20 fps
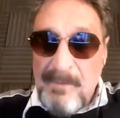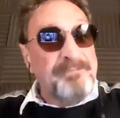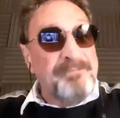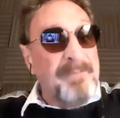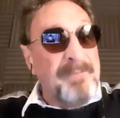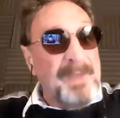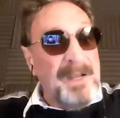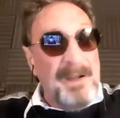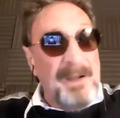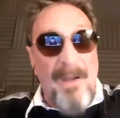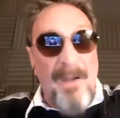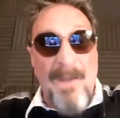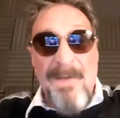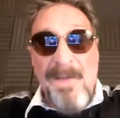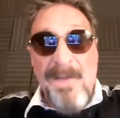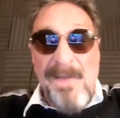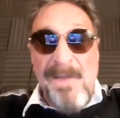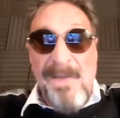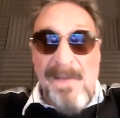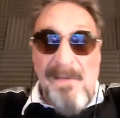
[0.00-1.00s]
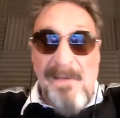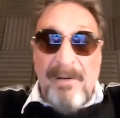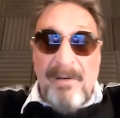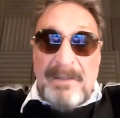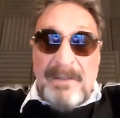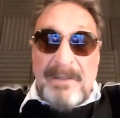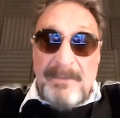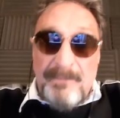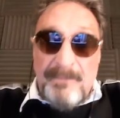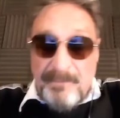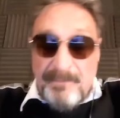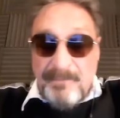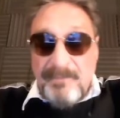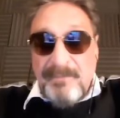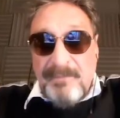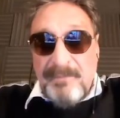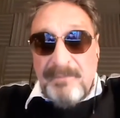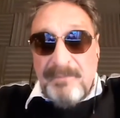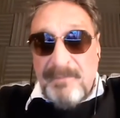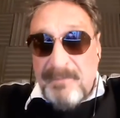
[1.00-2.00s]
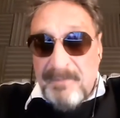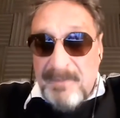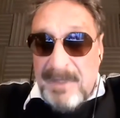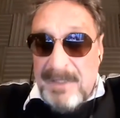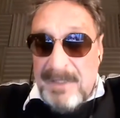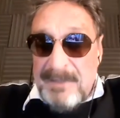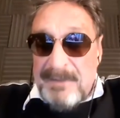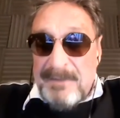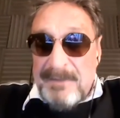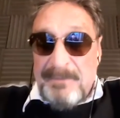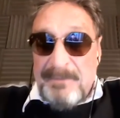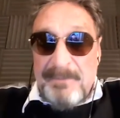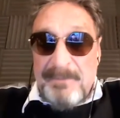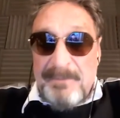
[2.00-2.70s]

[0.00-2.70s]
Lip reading: is designed very well for people not to wake